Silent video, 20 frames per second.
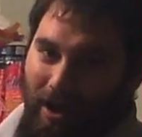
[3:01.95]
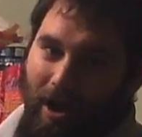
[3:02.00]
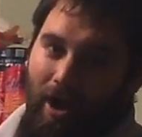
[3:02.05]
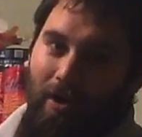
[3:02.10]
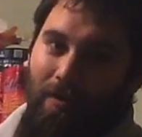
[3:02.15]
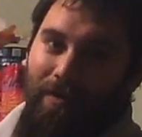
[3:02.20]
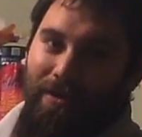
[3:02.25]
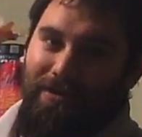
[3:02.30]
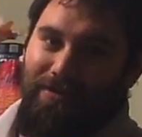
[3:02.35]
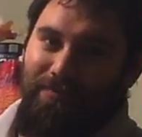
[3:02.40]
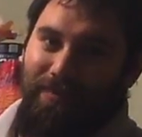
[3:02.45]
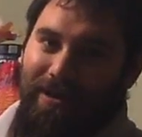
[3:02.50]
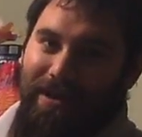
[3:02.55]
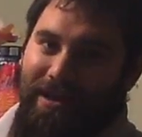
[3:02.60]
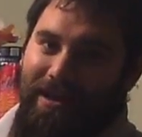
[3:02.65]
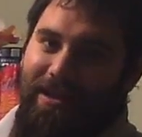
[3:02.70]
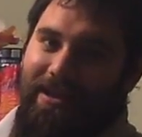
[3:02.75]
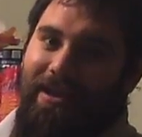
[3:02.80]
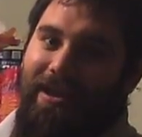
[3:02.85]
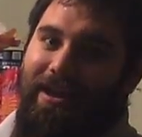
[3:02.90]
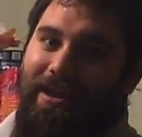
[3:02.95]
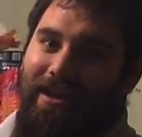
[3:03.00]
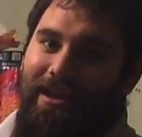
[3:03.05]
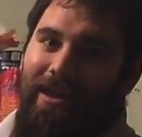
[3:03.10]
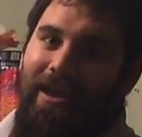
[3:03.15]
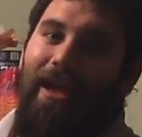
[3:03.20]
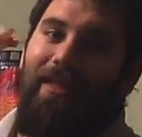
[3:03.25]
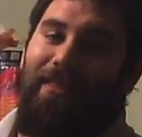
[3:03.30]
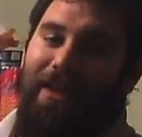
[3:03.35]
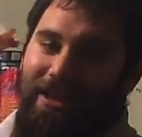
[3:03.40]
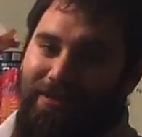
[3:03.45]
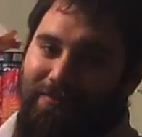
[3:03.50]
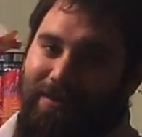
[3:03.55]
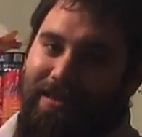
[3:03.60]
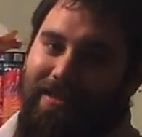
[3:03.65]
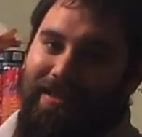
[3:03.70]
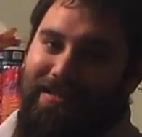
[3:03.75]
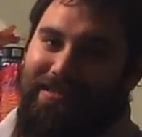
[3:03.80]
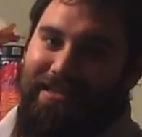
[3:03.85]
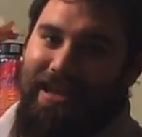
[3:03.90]
always winning, and that's
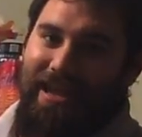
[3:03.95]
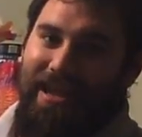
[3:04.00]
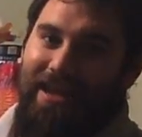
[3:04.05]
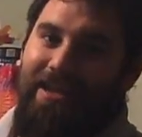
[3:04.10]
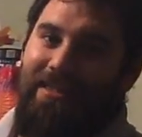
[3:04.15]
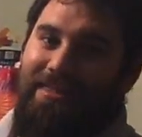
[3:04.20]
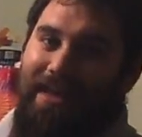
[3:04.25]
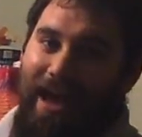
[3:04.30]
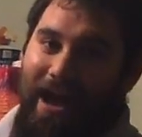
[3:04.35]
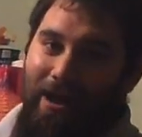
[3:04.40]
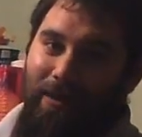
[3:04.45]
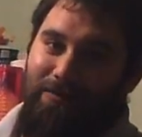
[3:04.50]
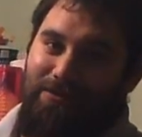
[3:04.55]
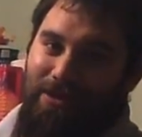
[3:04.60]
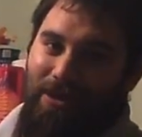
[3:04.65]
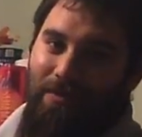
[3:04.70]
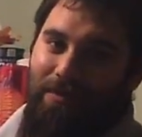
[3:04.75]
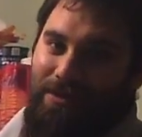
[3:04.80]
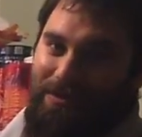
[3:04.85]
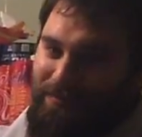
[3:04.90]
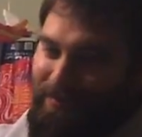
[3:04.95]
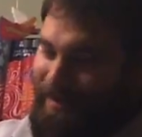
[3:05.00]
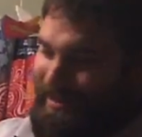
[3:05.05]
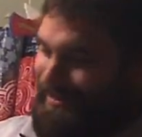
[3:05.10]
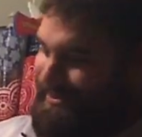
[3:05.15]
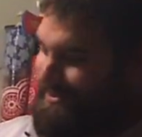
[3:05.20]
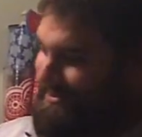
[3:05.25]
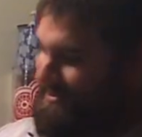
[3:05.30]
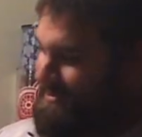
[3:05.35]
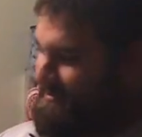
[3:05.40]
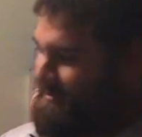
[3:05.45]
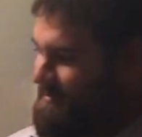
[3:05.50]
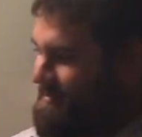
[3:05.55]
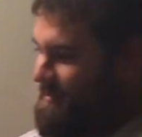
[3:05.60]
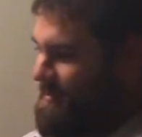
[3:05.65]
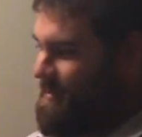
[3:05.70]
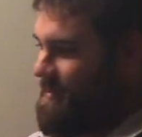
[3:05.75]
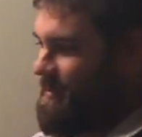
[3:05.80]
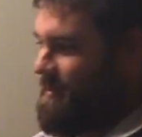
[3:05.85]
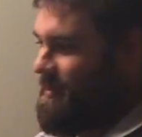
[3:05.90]
why they say the house always wins.
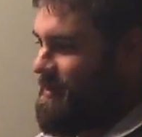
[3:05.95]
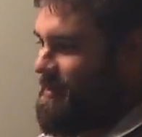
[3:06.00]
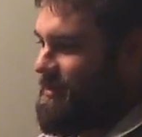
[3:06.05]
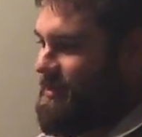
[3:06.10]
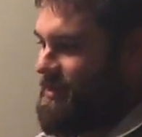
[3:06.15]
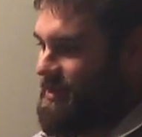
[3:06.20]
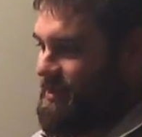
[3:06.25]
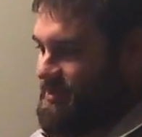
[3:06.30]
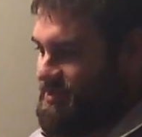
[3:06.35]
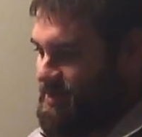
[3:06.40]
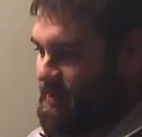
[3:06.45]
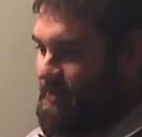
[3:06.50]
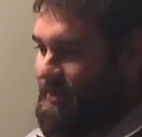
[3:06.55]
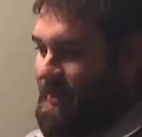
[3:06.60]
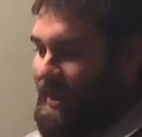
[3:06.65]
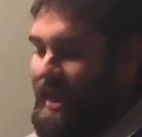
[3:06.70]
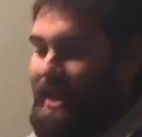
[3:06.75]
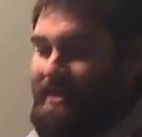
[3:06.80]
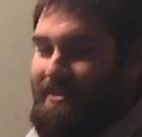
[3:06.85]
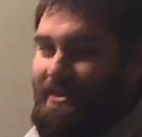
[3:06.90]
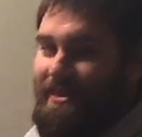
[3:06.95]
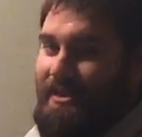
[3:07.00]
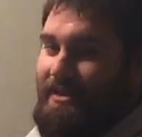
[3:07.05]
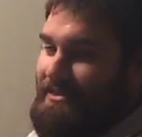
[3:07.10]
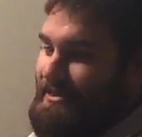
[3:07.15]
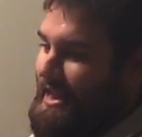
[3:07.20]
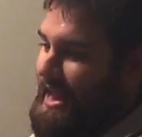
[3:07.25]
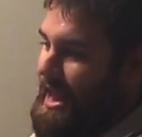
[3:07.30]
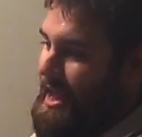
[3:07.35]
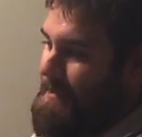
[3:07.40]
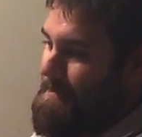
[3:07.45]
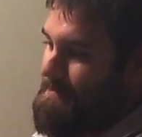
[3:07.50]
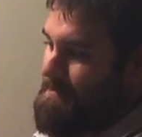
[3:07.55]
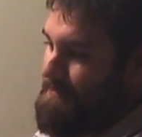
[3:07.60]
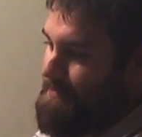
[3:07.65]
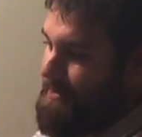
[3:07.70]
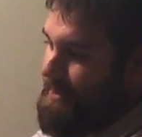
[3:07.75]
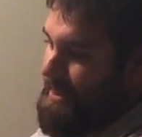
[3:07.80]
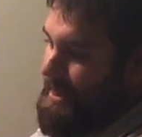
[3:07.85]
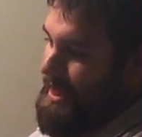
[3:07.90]
So in the case of this game,
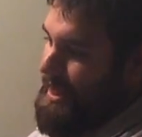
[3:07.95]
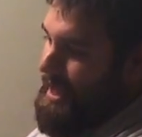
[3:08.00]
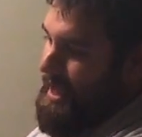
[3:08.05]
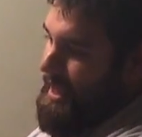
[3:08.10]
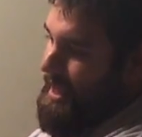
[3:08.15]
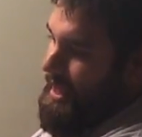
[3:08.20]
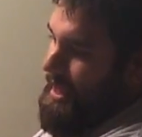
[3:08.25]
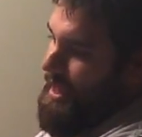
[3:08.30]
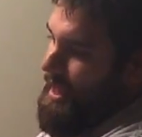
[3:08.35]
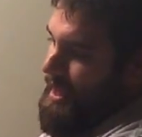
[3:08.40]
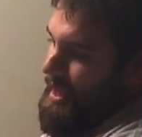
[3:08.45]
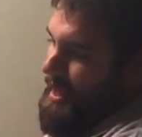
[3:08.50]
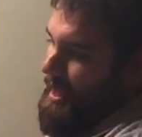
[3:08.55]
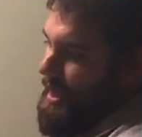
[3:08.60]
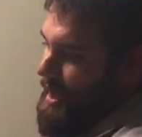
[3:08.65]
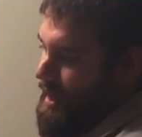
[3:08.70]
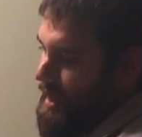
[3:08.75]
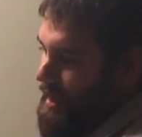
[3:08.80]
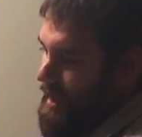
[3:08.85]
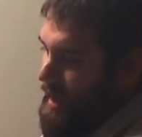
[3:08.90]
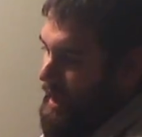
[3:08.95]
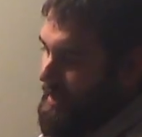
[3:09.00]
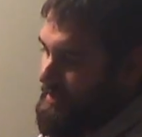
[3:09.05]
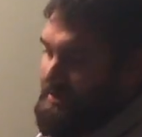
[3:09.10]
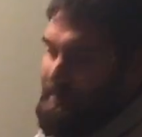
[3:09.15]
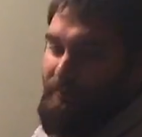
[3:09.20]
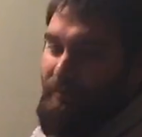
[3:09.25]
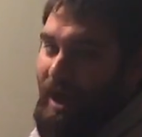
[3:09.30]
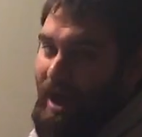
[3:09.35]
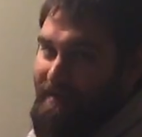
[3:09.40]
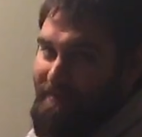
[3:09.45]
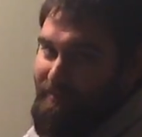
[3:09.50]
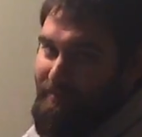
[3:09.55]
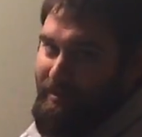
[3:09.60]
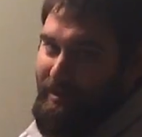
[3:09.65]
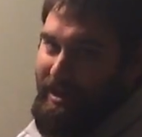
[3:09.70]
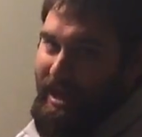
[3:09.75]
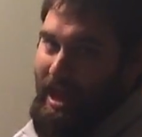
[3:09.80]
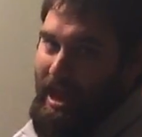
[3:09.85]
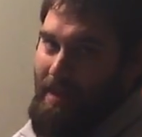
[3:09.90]
it's a
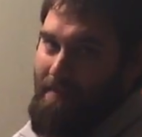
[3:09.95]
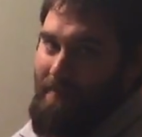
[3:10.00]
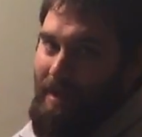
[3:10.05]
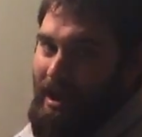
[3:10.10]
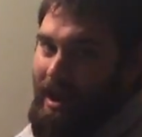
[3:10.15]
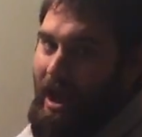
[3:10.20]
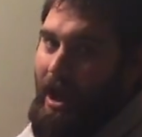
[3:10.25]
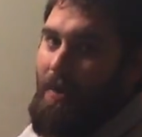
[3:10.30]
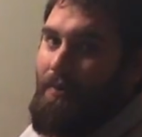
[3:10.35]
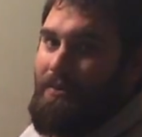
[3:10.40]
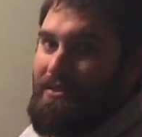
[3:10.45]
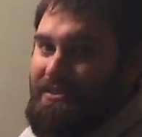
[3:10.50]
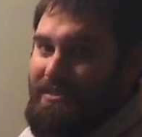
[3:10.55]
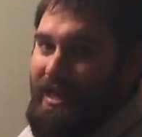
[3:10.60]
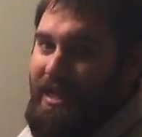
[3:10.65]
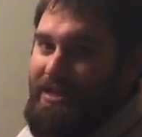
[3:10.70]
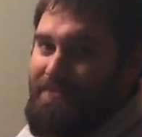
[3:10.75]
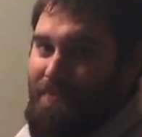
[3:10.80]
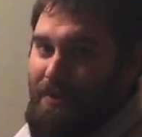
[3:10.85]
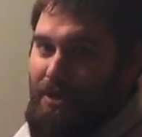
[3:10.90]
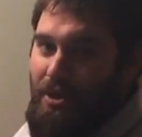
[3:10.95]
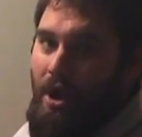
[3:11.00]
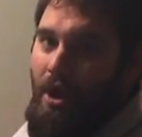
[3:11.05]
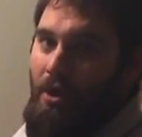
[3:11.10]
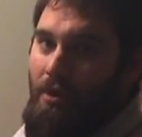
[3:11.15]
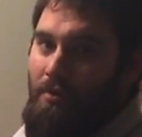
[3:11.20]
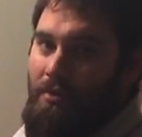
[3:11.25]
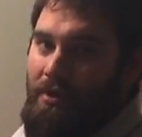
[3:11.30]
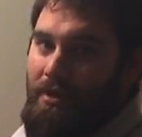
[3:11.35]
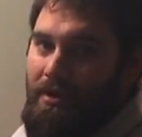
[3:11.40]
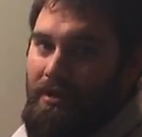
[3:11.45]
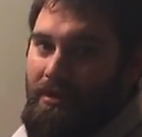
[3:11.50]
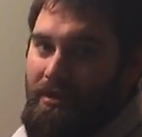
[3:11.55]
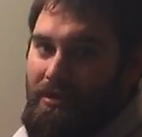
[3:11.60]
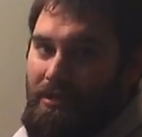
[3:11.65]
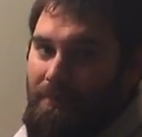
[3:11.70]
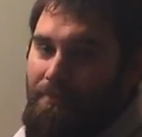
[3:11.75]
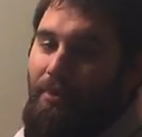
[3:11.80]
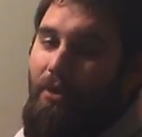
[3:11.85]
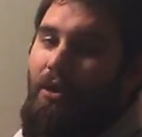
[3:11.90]
rivalry game, and Iowa State's been known
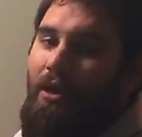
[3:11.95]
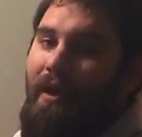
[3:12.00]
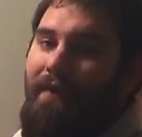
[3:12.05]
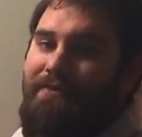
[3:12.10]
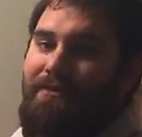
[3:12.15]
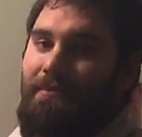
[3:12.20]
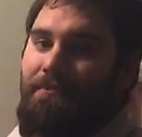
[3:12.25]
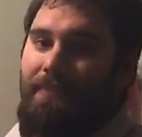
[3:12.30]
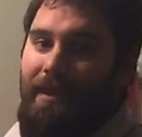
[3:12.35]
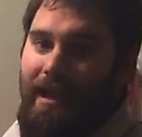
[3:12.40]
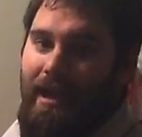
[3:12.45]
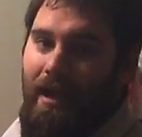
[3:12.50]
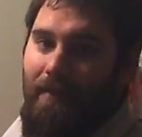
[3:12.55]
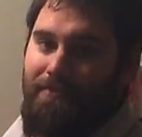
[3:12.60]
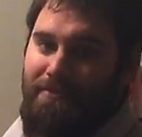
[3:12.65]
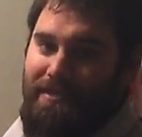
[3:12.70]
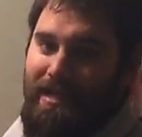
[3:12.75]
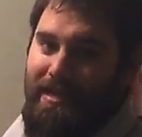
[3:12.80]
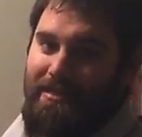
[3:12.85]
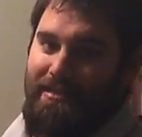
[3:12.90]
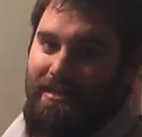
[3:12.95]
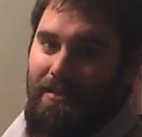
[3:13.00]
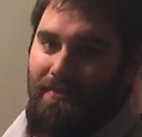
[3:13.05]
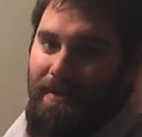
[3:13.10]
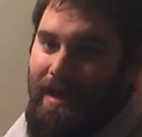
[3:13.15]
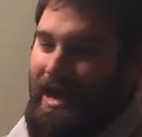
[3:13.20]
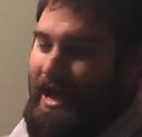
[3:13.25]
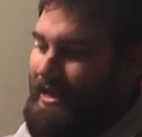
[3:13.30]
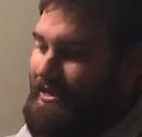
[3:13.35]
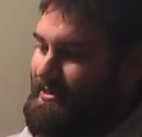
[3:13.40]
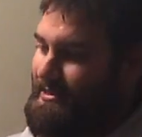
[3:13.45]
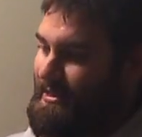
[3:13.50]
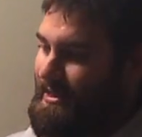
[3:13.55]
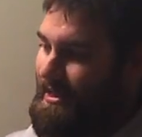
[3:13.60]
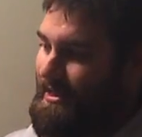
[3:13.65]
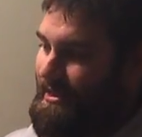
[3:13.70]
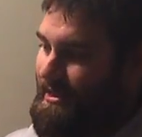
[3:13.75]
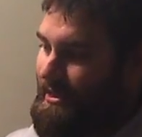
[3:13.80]
to pull off some big upsets in the past.